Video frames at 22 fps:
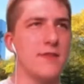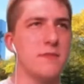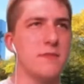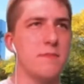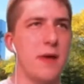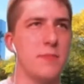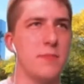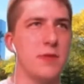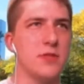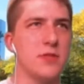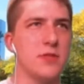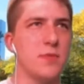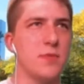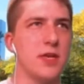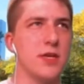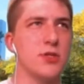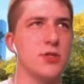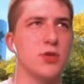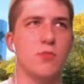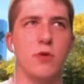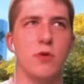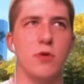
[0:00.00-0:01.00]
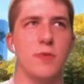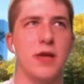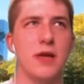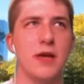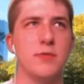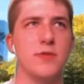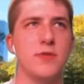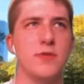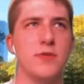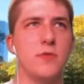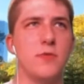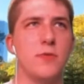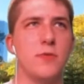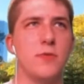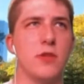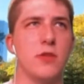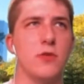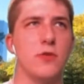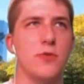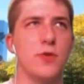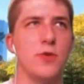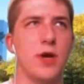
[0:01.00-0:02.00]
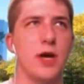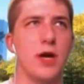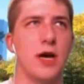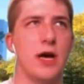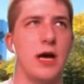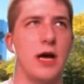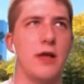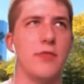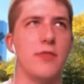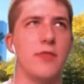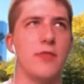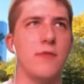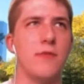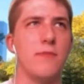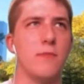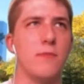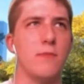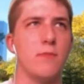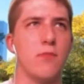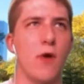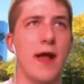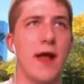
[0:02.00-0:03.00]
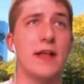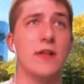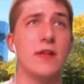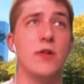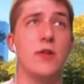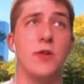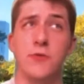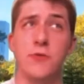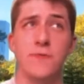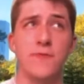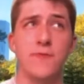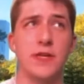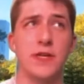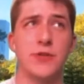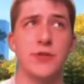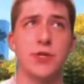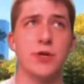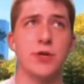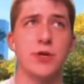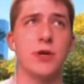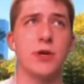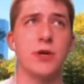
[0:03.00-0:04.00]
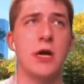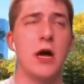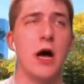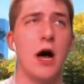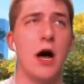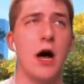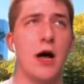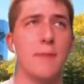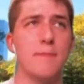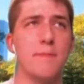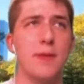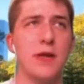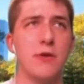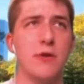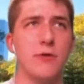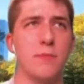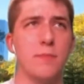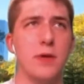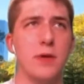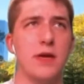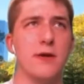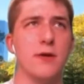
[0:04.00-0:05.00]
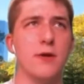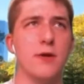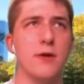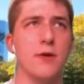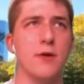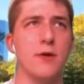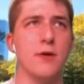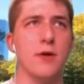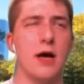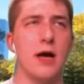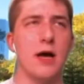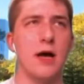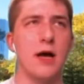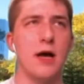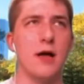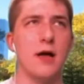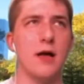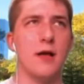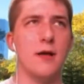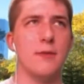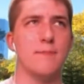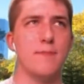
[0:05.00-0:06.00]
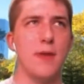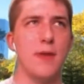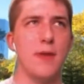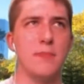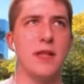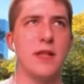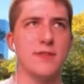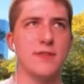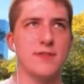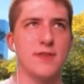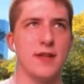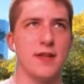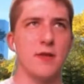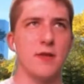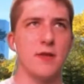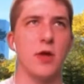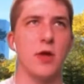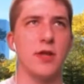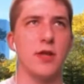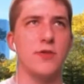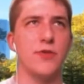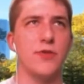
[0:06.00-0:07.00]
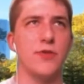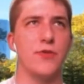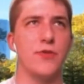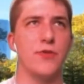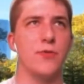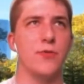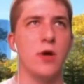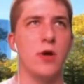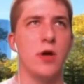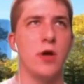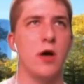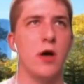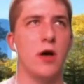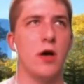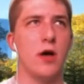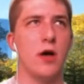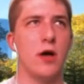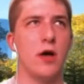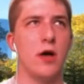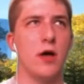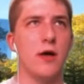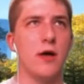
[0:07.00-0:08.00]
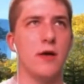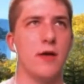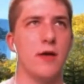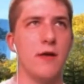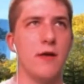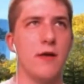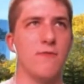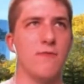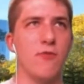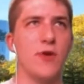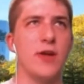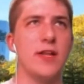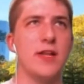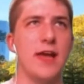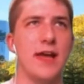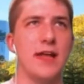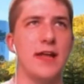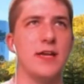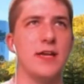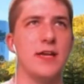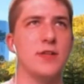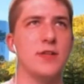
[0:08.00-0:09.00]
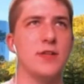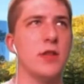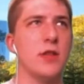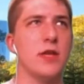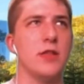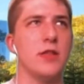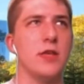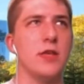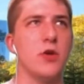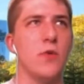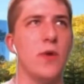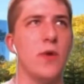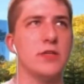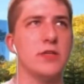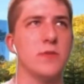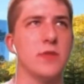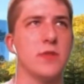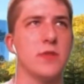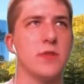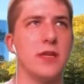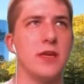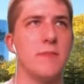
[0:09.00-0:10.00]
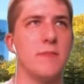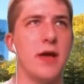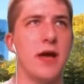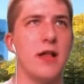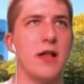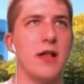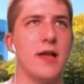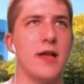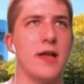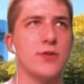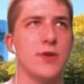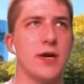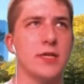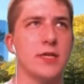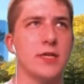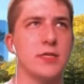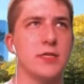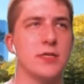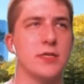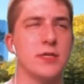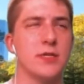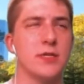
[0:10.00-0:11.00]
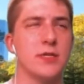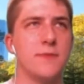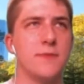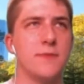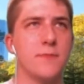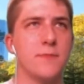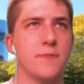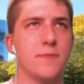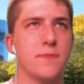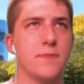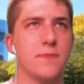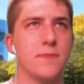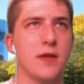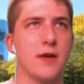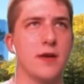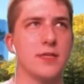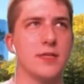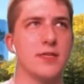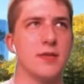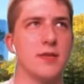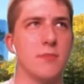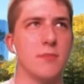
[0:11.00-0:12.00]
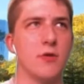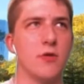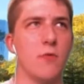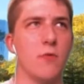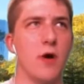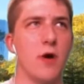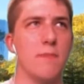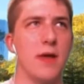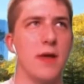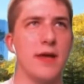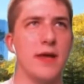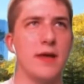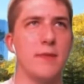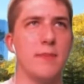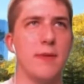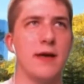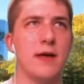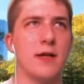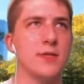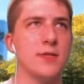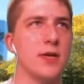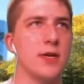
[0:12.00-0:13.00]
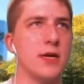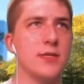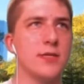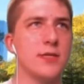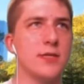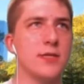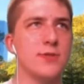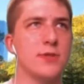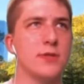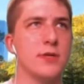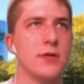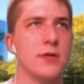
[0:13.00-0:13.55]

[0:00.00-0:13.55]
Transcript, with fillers: payments, but things you will be able to do include uh, brand new feature, uh, peer-to-peer uh, payment, sending money to uh, free to any adult in the U.S. with an email address, uh, similar to what PayPal does.